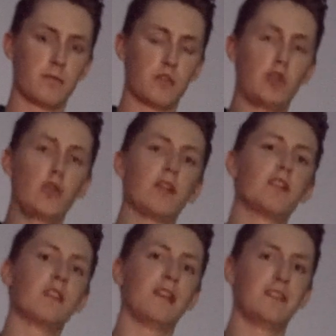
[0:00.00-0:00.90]
so you can
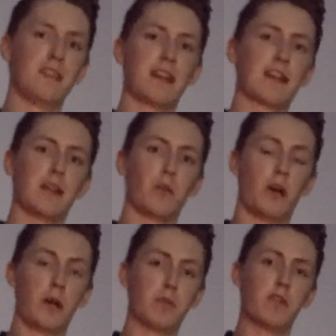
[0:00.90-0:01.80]
see exactly
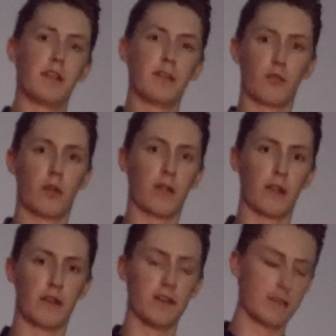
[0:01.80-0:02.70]
what I'm seeing throughout
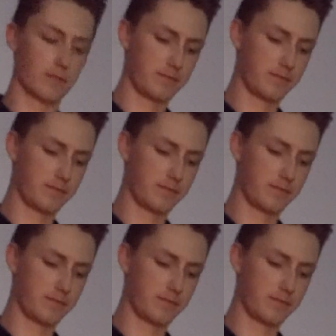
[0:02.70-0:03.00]
the night.